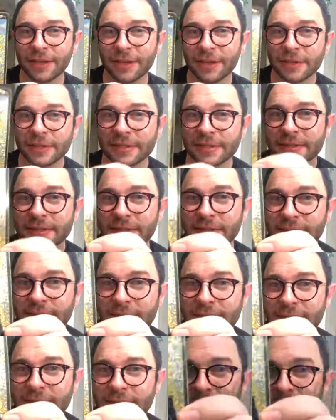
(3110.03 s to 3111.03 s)
notice
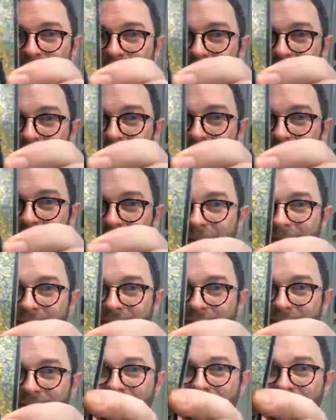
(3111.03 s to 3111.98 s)
the little black cat.